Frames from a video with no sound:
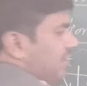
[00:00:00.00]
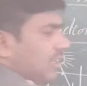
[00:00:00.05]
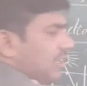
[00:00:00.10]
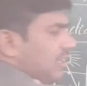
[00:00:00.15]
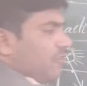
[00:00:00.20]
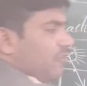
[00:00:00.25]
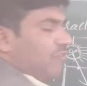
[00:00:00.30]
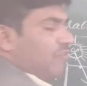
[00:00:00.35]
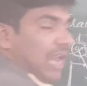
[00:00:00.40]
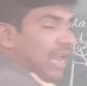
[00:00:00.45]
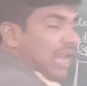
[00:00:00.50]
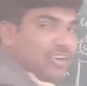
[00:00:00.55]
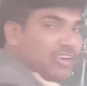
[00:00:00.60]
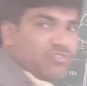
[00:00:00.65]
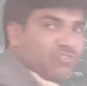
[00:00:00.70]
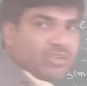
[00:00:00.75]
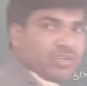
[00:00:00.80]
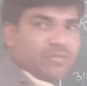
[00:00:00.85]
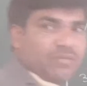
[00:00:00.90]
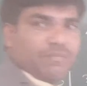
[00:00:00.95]
in a
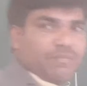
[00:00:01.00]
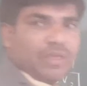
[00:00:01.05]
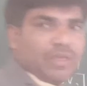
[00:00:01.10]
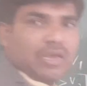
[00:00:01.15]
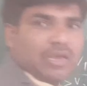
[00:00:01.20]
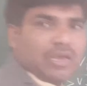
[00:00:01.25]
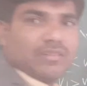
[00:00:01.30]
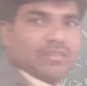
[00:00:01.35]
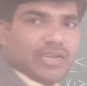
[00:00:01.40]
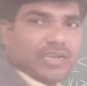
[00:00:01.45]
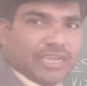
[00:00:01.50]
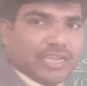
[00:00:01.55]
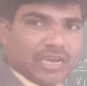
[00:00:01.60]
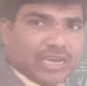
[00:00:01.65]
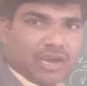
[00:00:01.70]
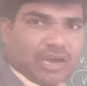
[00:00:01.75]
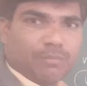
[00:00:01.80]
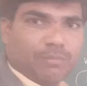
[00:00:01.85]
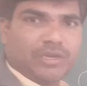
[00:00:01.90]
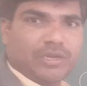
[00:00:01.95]
fraction, the
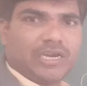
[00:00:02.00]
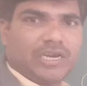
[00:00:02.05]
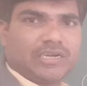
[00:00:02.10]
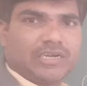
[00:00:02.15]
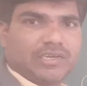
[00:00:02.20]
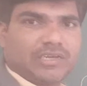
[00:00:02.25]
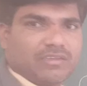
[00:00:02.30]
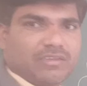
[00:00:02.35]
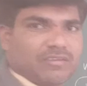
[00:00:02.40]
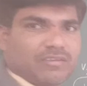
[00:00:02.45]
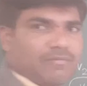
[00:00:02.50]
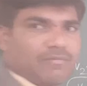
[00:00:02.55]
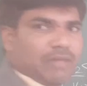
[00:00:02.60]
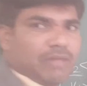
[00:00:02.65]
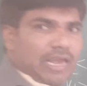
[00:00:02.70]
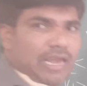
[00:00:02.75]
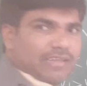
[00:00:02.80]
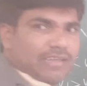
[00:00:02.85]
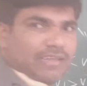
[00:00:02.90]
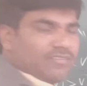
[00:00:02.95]
denominator
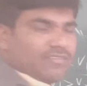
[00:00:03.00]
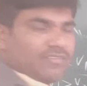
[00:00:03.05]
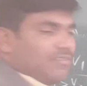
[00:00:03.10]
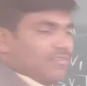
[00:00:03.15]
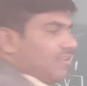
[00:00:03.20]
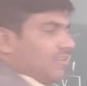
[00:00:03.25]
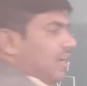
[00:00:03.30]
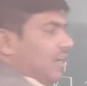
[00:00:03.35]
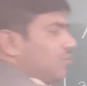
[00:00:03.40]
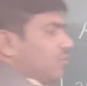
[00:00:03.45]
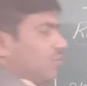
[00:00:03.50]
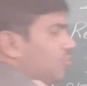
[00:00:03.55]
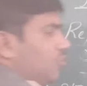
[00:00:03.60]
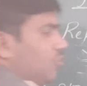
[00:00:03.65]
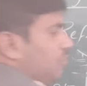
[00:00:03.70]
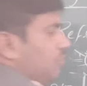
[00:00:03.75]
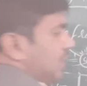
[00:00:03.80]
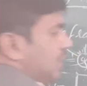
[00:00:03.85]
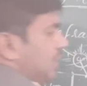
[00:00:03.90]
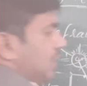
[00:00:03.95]
is less.
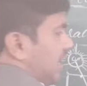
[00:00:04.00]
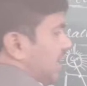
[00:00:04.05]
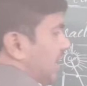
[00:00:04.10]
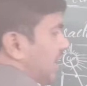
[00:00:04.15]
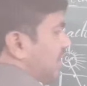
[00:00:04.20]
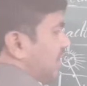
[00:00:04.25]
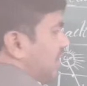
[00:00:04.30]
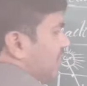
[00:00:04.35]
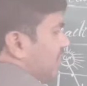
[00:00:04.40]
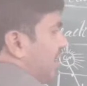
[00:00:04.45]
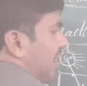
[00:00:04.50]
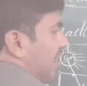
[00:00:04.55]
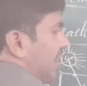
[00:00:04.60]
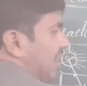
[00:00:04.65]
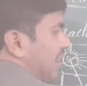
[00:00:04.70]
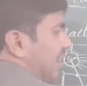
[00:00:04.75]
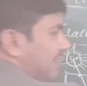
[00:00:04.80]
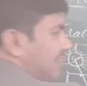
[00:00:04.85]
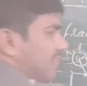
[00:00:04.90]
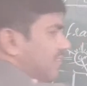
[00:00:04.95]
Automatically it is
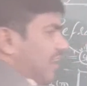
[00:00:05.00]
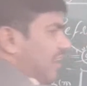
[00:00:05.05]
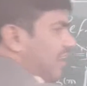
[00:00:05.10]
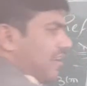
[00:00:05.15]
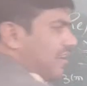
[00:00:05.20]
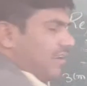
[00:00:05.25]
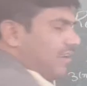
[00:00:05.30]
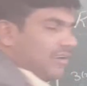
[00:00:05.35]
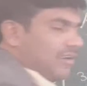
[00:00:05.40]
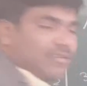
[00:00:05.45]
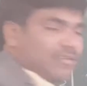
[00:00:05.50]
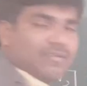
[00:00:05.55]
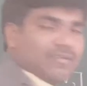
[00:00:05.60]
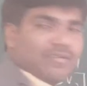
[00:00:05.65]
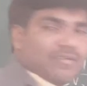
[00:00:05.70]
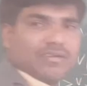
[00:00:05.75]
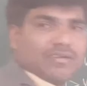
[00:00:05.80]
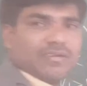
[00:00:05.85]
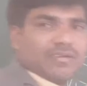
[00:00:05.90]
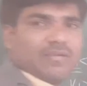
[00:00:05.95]
rises or not?
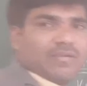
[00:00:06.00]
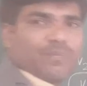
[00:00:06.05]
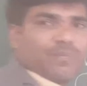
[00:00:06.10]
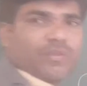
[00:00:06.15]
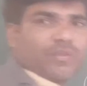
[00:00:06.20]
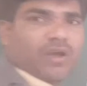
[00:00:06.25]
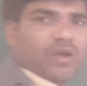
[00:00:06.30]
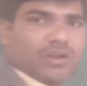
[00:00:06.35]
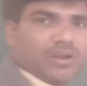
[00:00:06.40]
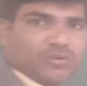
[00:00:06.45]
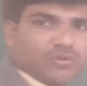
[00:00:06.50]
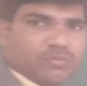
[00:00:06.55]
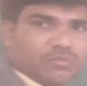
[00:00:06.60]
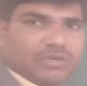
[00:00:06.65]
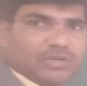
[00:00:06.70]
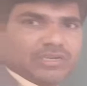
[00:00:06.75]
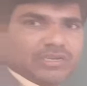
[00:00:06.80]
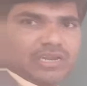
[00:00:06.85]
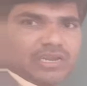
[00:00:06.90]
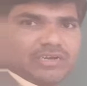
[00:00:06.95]

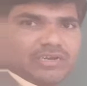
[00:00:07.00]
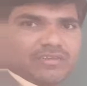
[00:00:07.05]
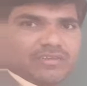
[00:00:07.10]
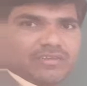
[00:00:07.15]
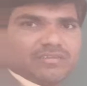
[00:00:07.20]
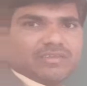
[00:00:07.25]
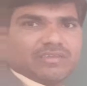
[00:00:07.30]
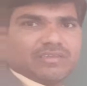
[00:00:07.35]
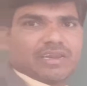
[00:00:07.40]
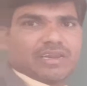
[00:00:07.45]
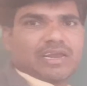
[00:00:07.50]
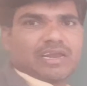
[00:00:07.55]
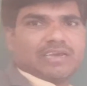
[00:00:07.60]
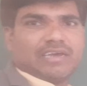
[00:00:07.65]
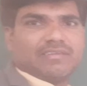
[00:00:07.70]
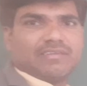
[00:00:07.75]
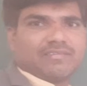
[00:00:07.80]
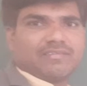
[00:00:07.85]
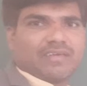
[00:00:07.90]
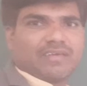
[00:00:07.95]
Automatically it is
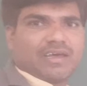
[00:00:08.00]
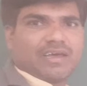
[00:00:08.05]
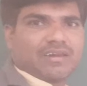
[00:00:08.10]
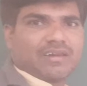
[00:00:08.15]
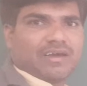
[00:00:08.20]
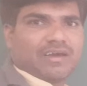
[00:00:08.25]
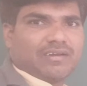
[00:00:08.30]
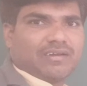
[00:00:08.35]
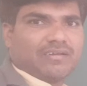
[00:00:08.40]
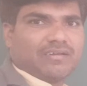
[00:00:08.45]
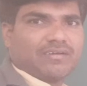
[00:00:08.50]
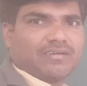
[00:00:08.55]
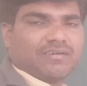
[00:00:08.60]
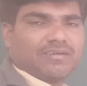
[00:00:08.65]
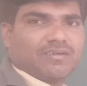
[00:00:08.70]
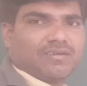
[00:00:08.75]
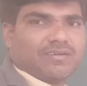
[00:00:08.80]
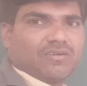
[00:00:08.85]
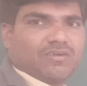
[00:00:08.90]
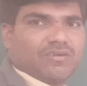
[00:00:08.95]
rises or
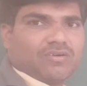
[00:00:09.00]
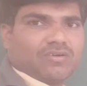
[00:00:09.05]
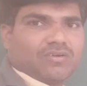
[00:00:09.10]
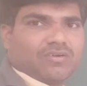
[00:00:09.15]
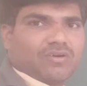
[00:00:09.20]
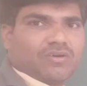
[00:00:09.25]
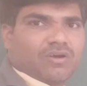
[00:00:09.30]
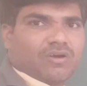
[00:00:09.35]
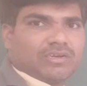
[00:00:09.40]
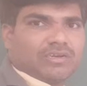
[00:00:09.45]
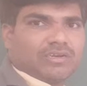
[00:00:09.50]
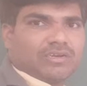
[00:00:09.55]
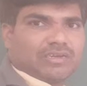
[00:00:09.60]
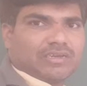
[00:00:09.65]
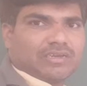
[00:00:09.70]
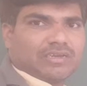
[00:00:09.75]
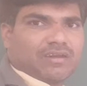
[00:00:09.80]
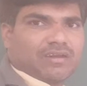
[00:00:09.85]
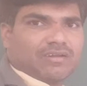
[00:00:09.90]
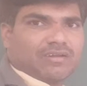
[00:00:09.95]
not? Got it
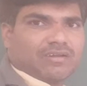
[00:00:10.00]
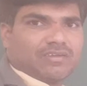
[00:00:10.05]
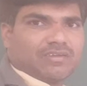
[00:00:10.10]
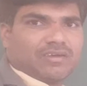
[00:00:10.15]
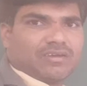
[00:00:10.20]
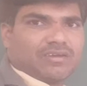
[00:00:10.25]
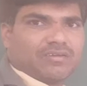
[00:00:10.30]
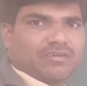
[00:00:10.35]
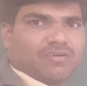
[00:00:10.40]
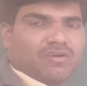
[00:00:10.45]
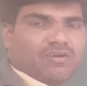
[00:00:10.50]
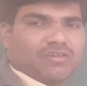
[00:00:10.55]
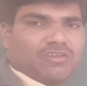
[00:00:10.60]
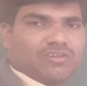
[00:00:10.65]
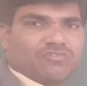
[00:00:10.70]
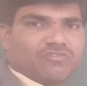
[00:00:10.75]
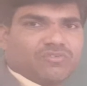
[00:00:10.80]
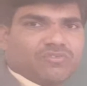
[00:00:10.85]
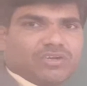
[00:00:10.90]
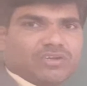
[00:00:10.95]
or not here, all the
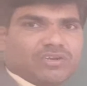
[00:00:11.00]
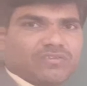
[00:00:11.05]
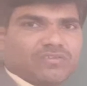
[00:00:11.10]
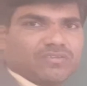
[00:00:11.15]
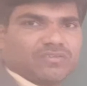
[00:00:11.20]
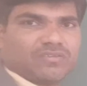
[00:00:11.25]
students?